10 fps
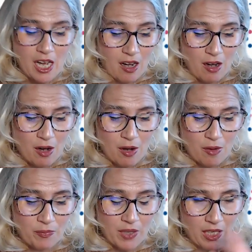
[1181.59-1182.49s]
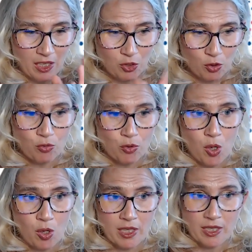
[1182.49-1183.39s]
In your
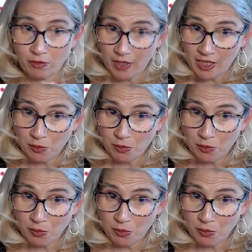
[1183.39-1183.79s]
role as a vice